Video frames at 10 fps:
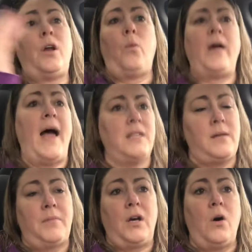we had
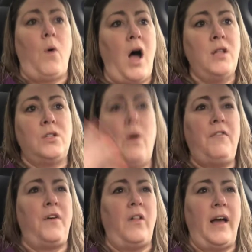something go on, so I
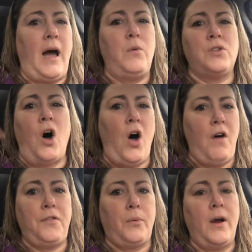felt like I was
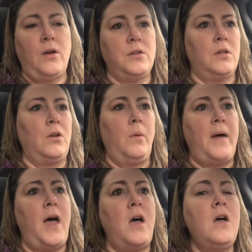off the rails a little
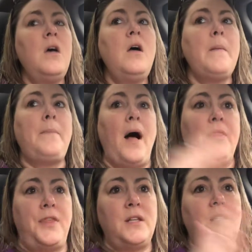bit.
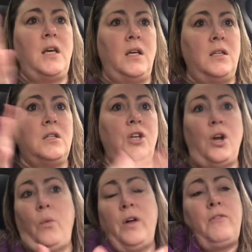But this is,
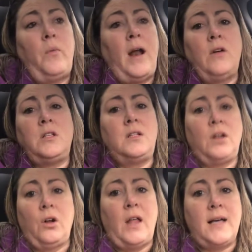we even went out to
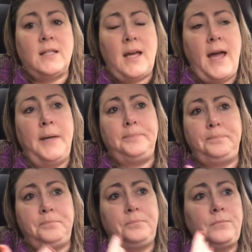dinner last night,
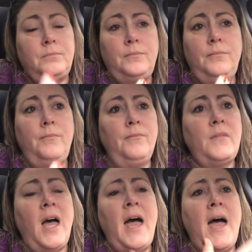
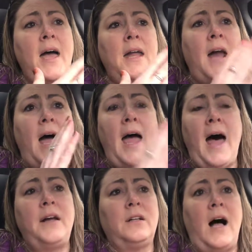and I
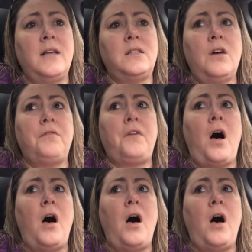had a glass of